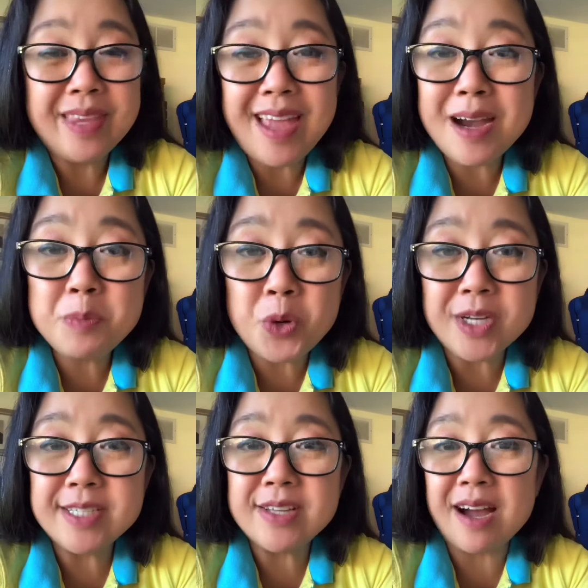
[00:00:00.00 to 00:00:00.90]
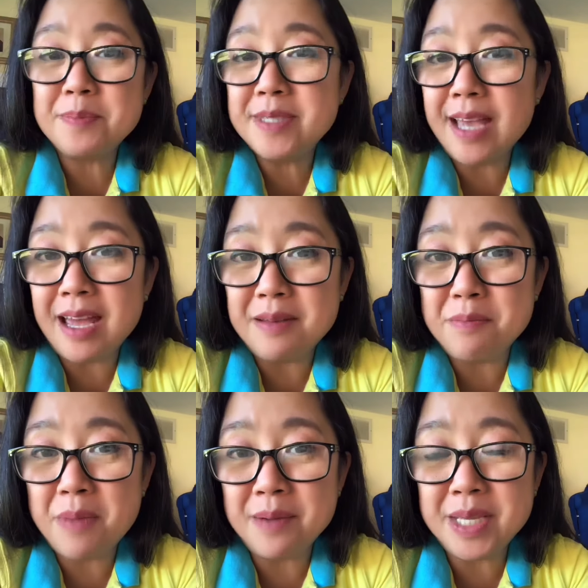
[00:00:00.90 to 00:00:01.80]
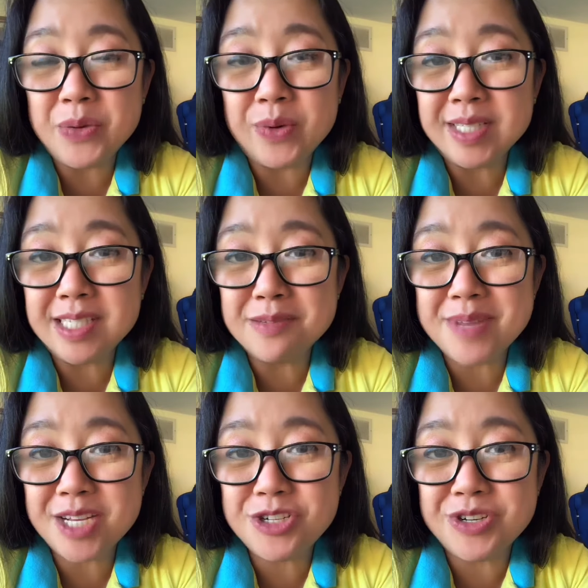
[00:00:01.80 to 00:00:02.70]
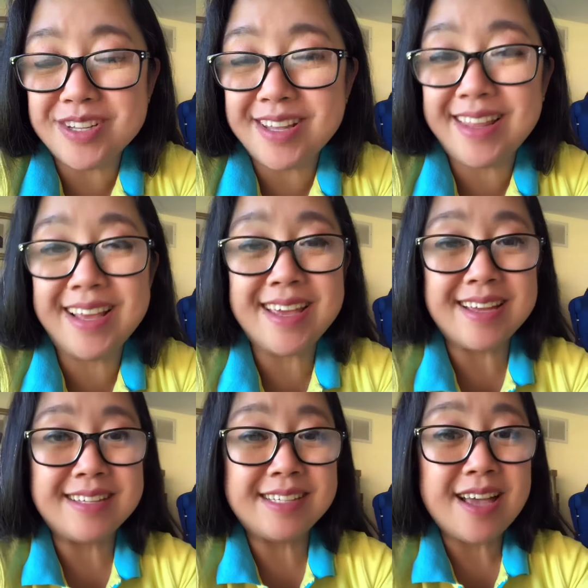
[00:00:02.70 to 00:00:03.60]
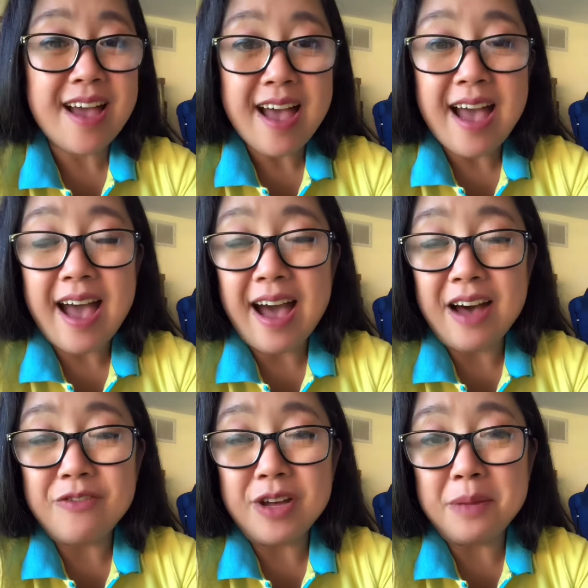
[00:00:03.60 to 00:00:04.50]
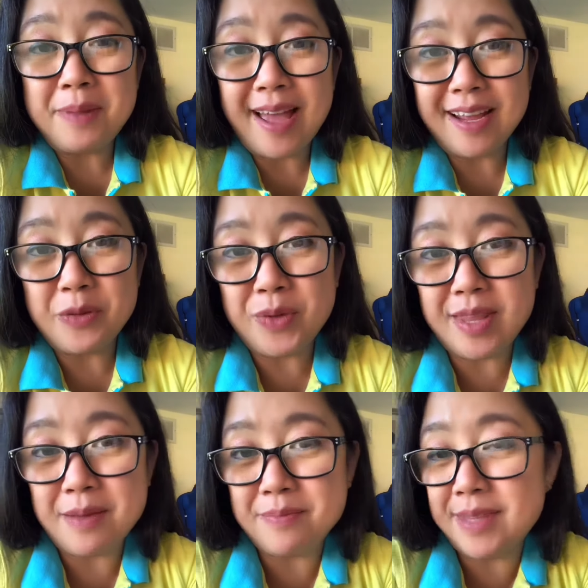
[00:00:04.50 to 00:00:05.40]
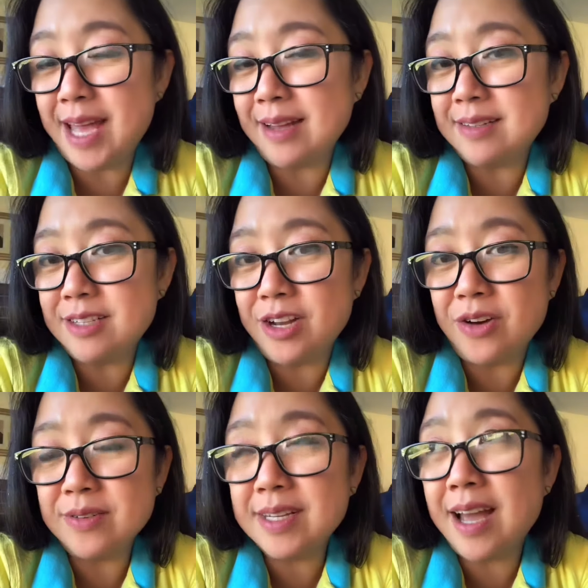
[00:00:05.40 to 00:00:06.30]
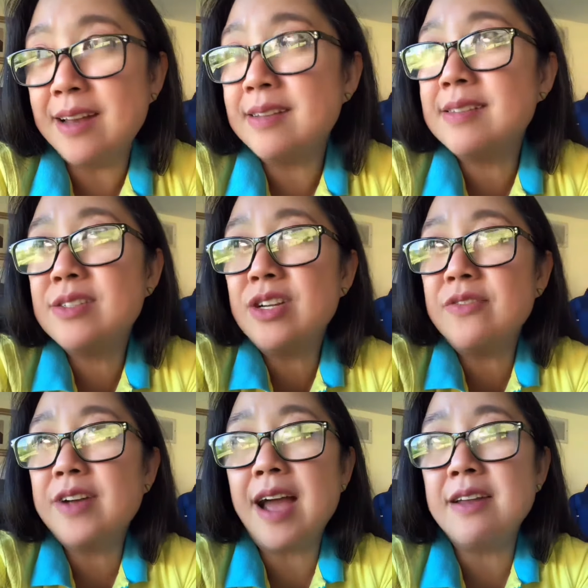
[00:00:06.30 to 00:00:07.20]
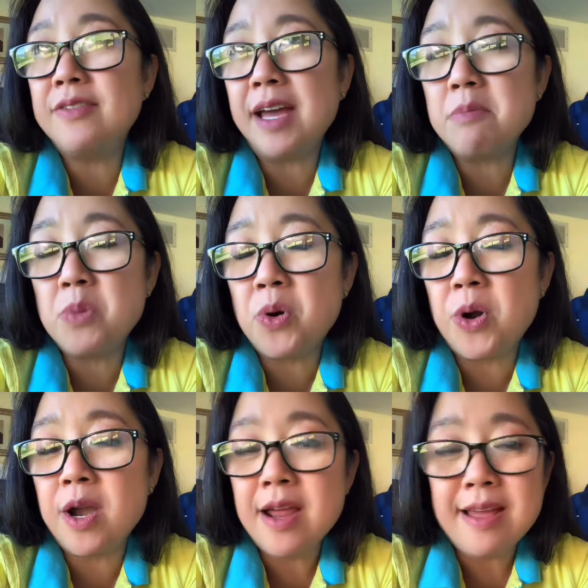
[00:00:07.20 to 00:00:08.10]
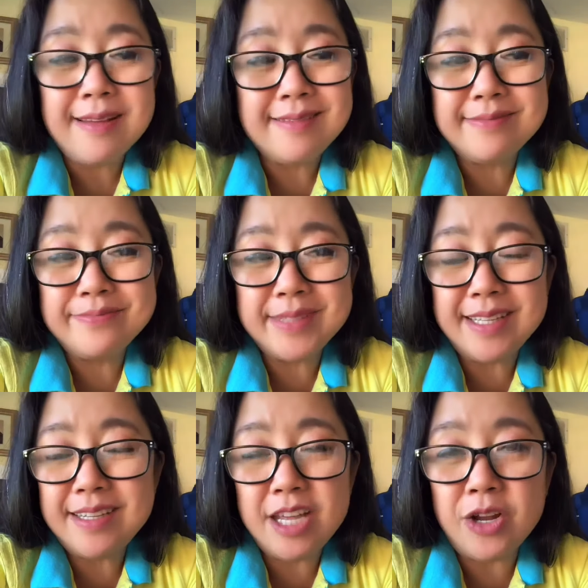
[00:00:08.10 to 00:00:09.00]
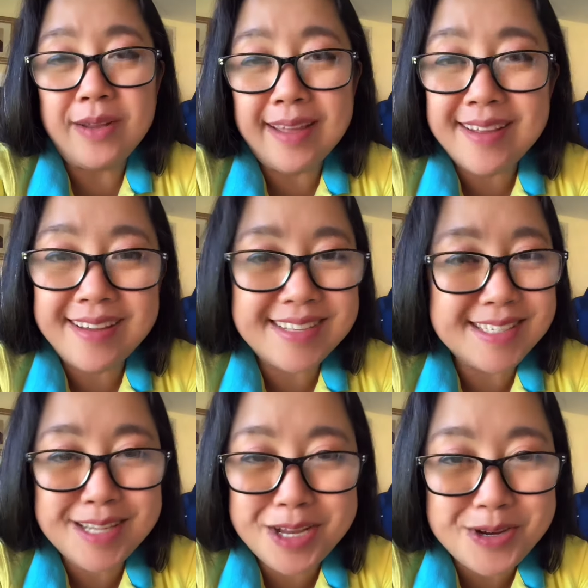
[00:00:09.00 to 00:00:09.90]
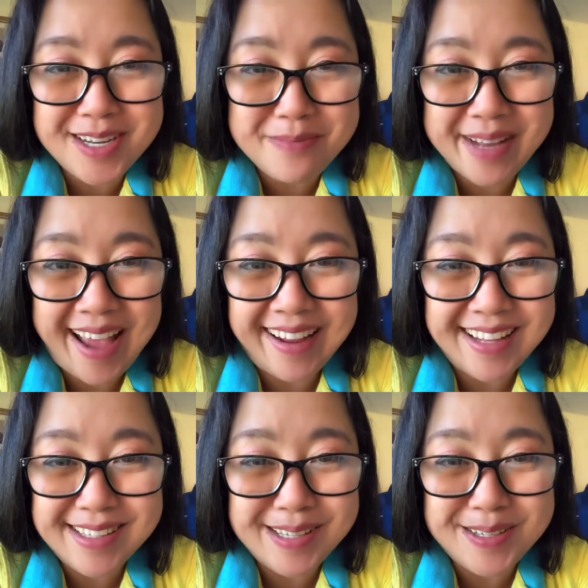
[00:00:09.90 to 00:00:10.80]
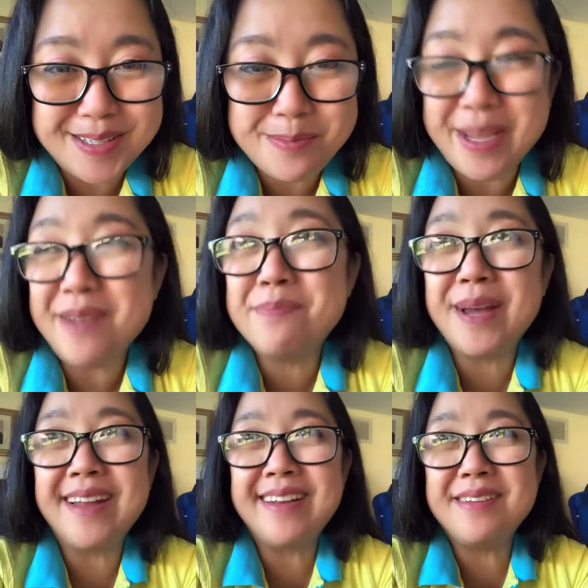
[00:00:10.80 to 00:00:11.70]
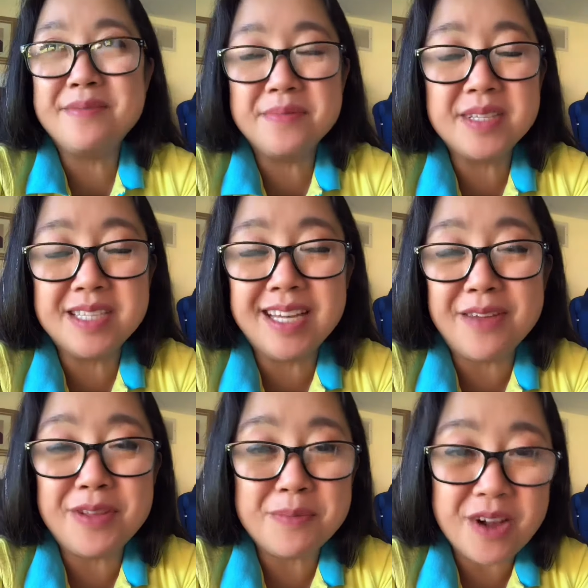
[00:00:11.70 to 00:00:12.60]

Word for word: airport stops and mommy wants to make sure that the kids have a blanket with them that you know can serve kind of like more you know like a security blanket so to speak but to give them